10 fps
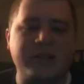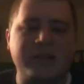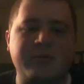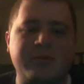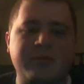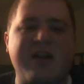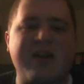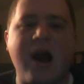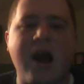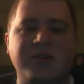people like
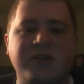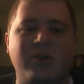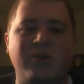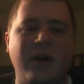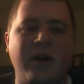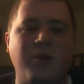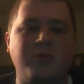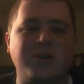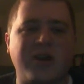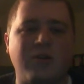Ian Ziering aren't
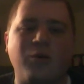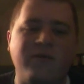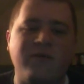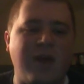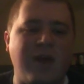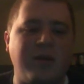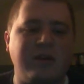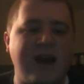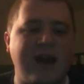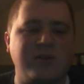particularly famous
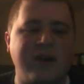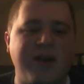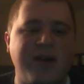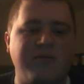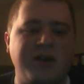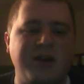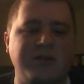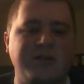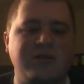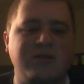outside of this,
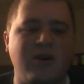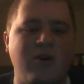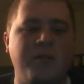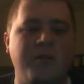so.